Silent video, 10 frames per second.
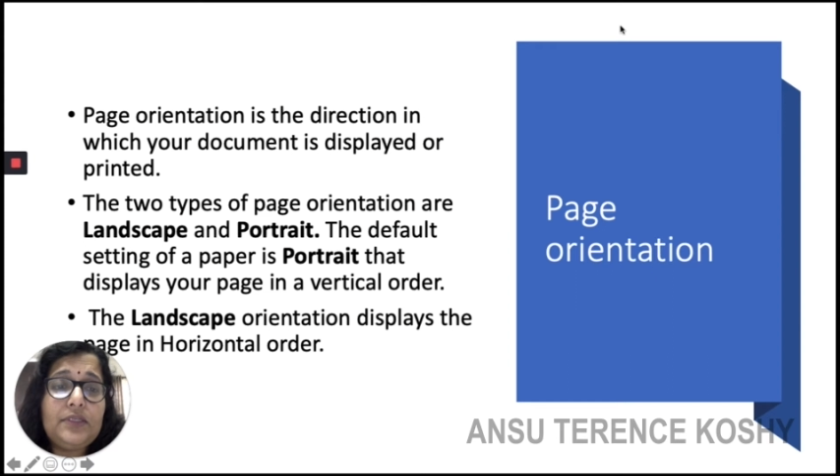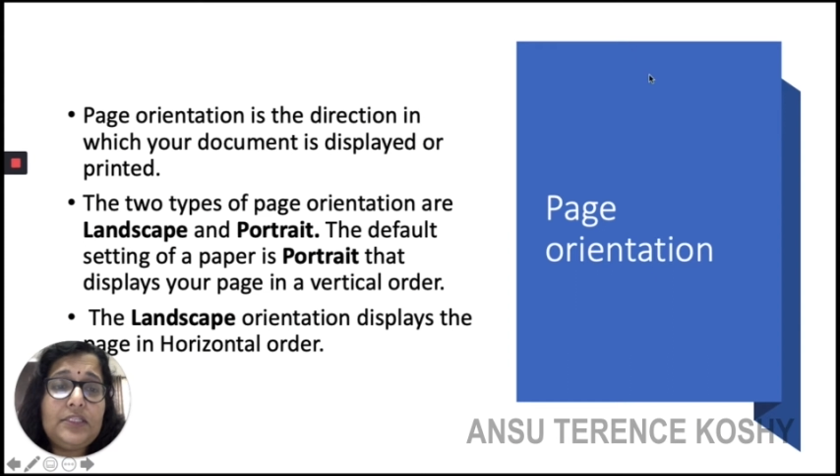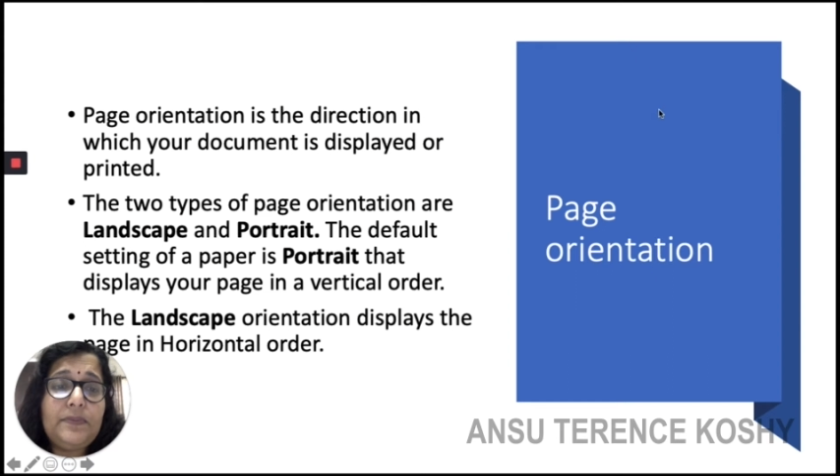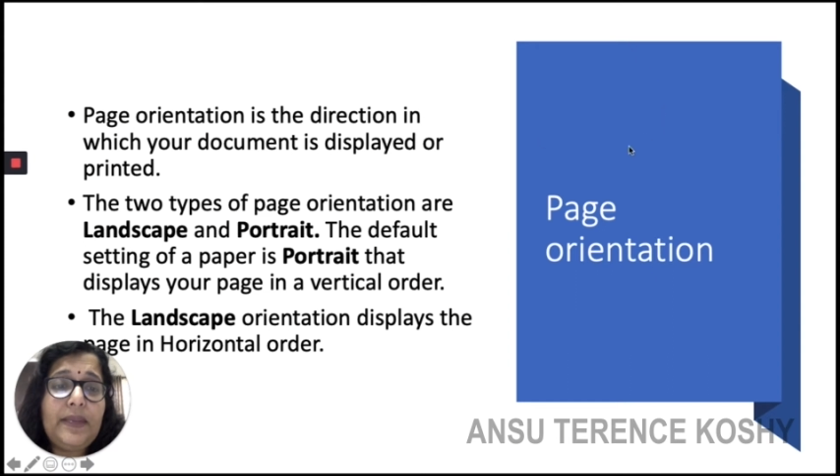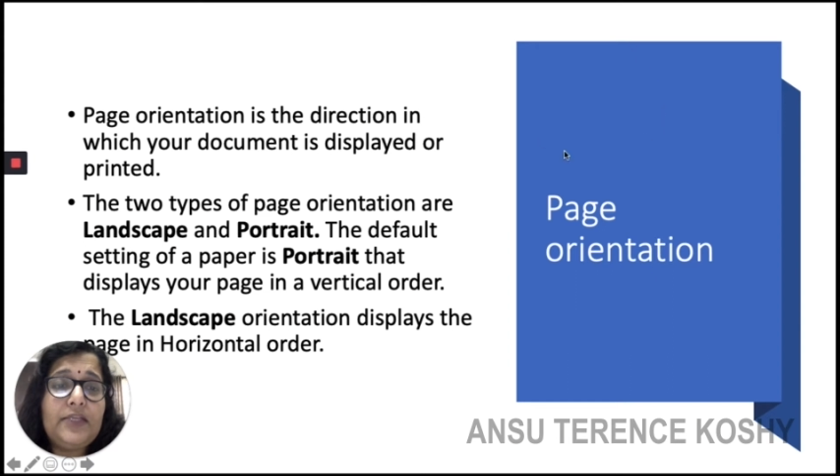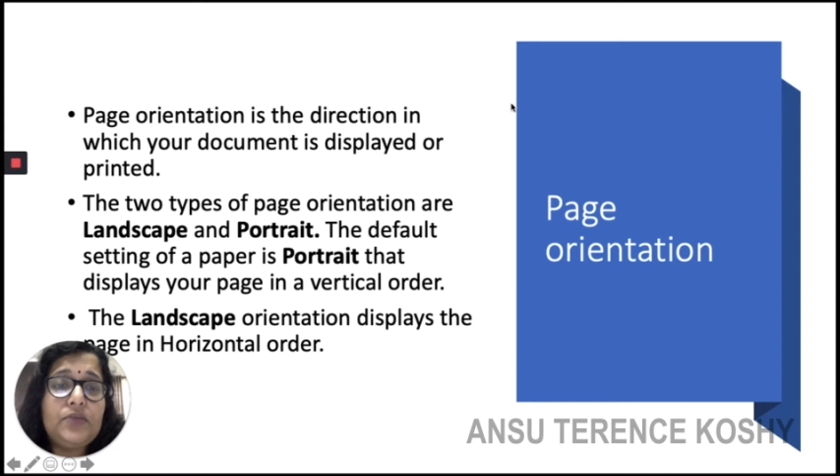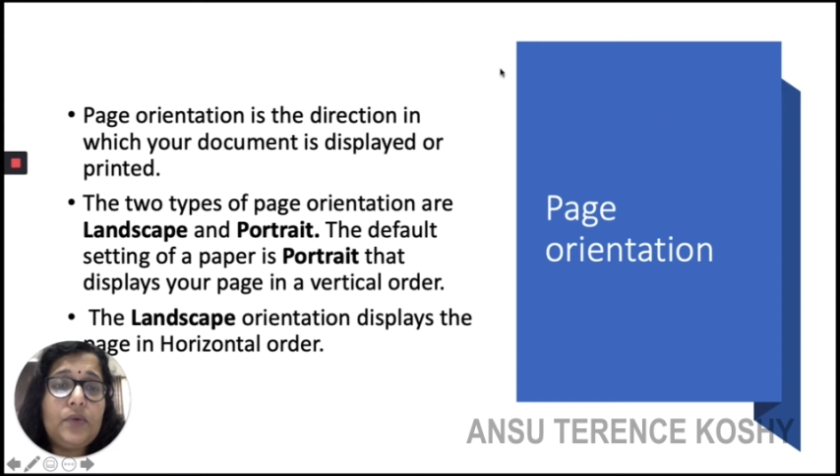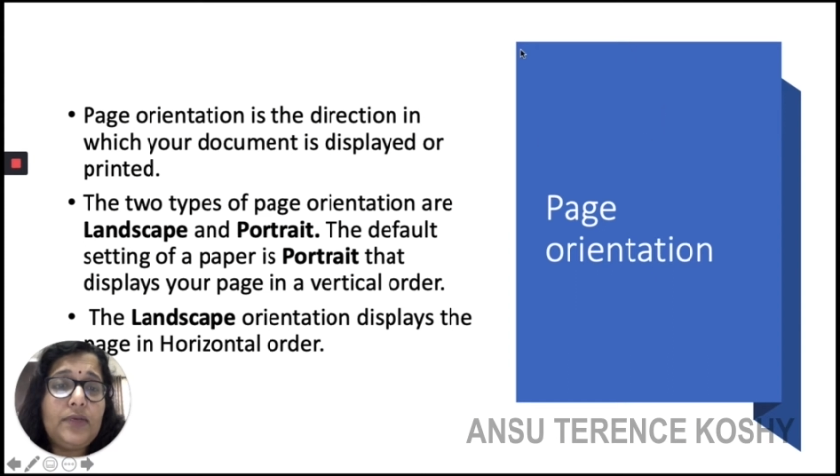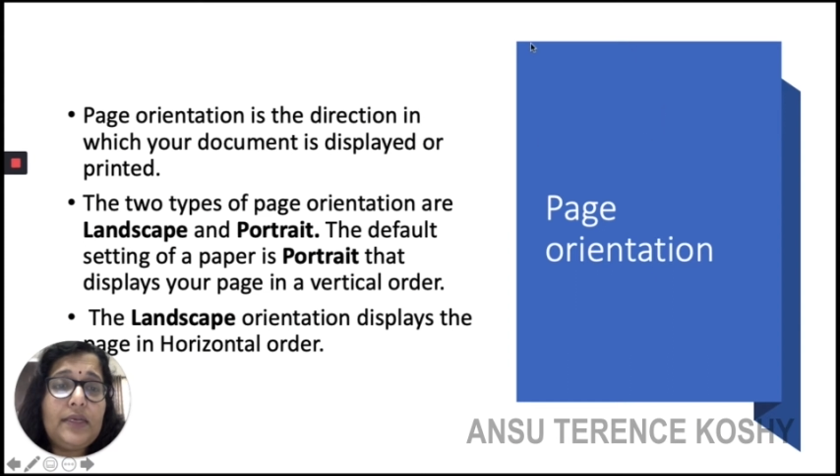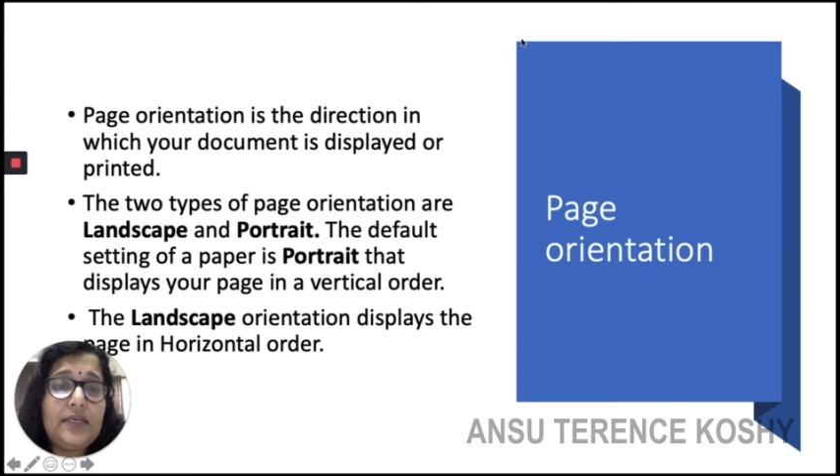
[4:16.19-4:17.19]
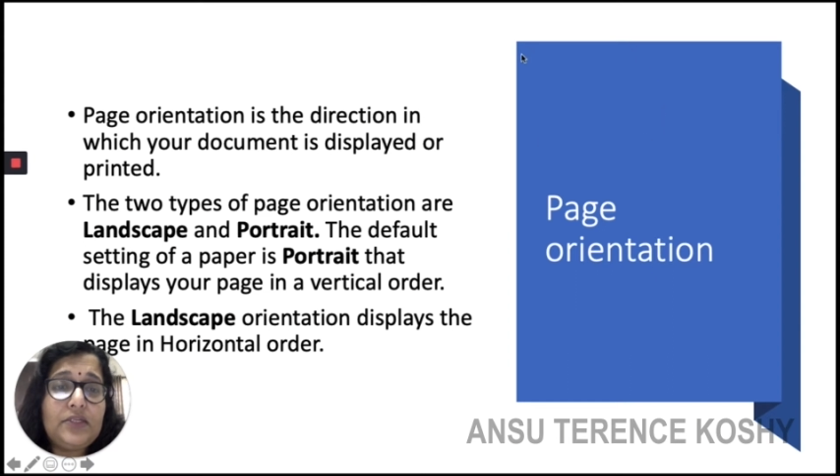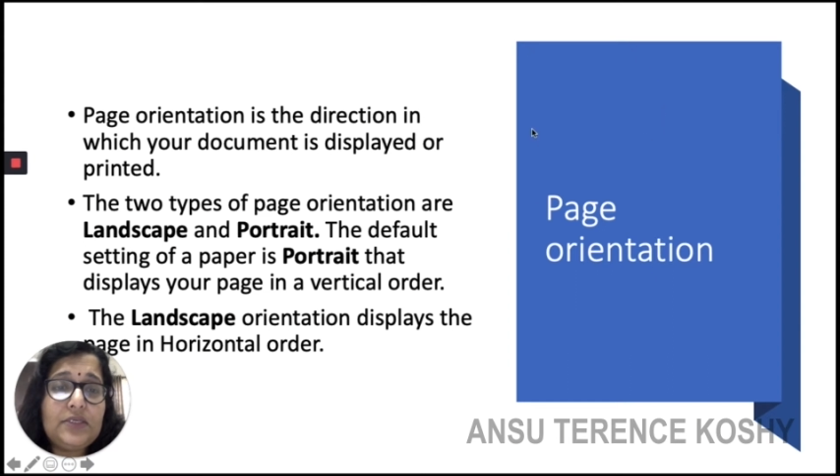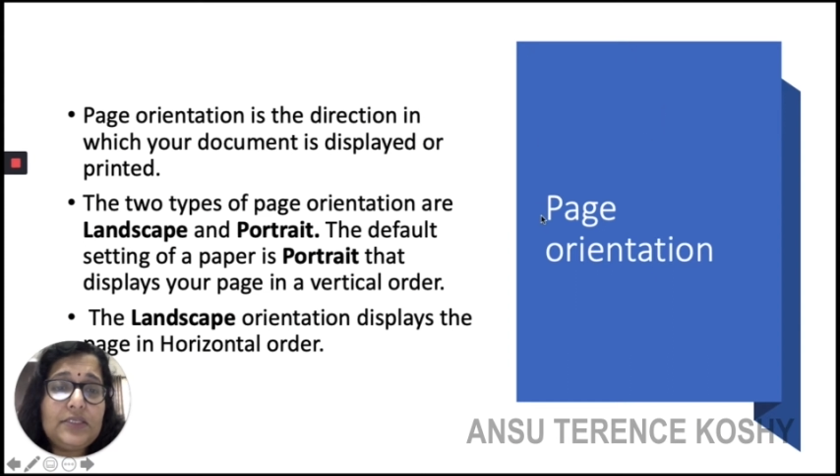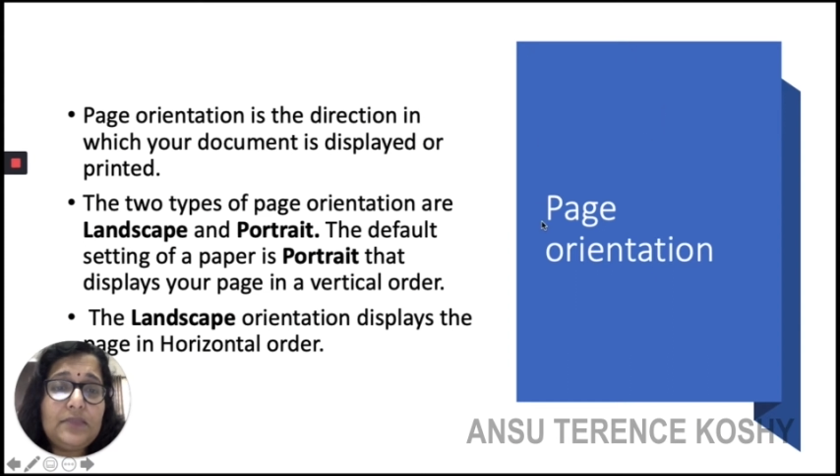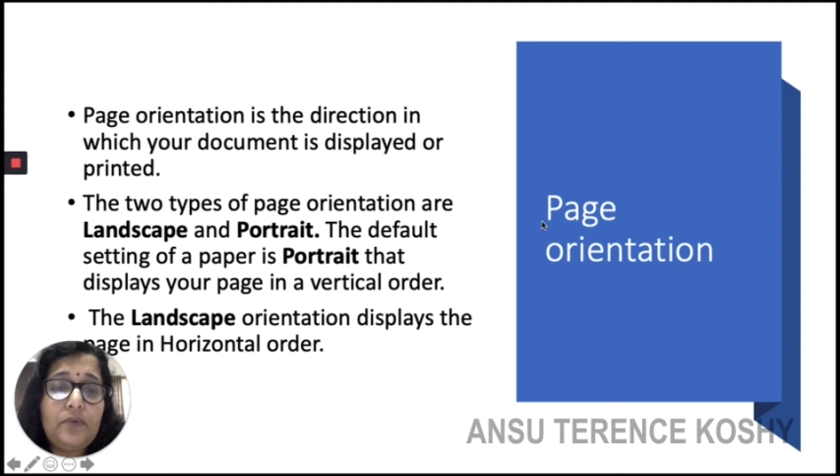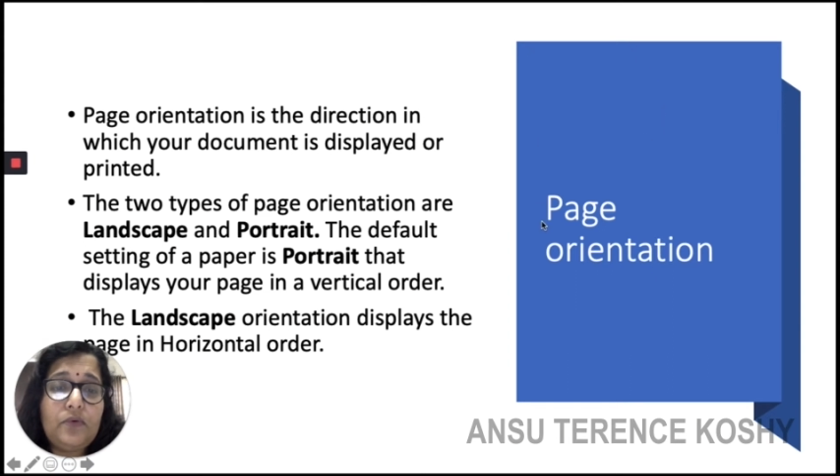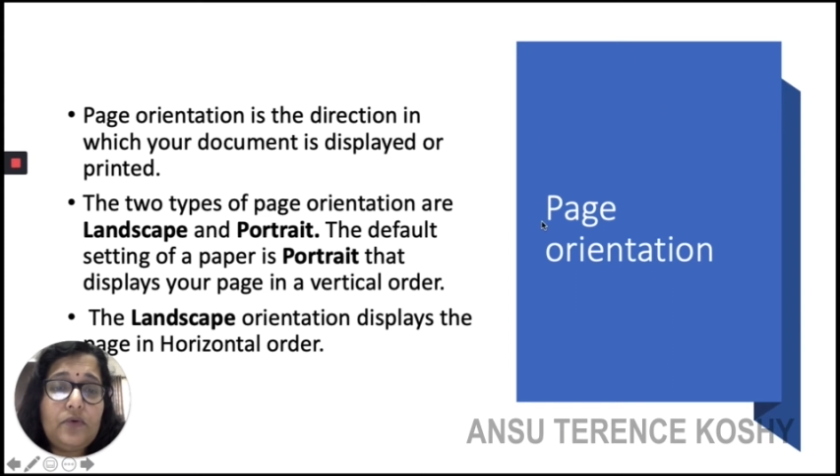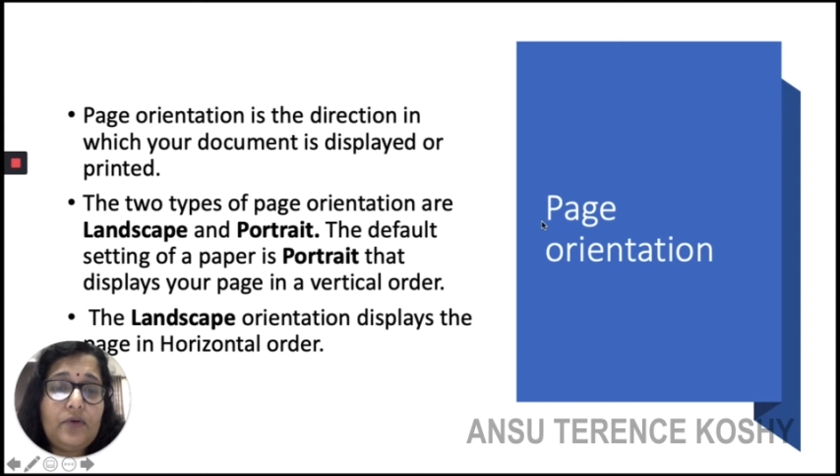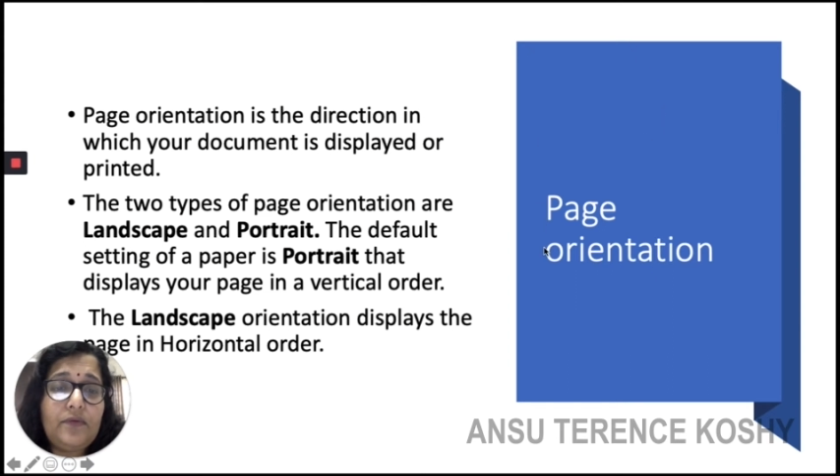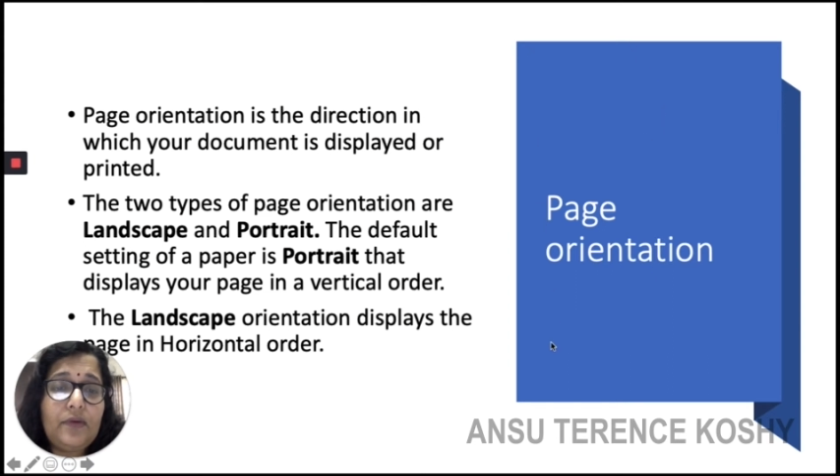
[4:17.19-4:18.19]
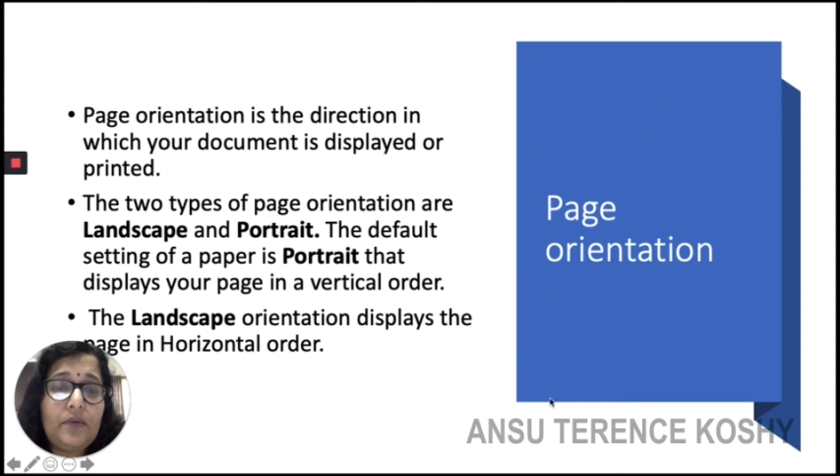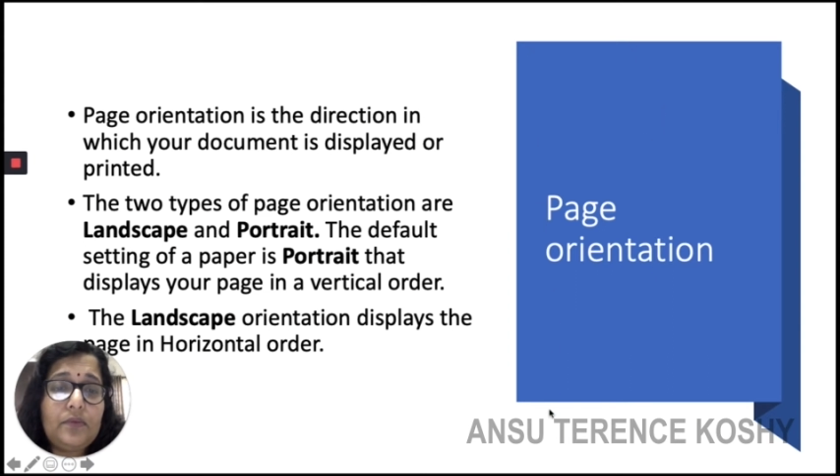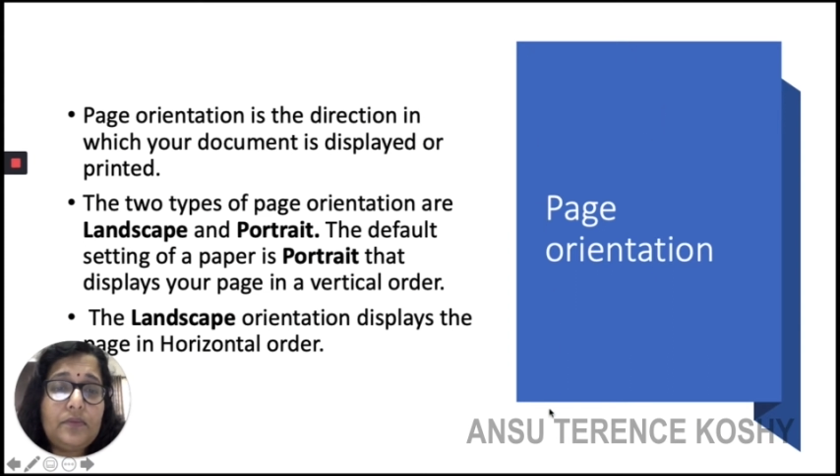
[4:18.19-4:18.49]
this page orientation is a portrait view,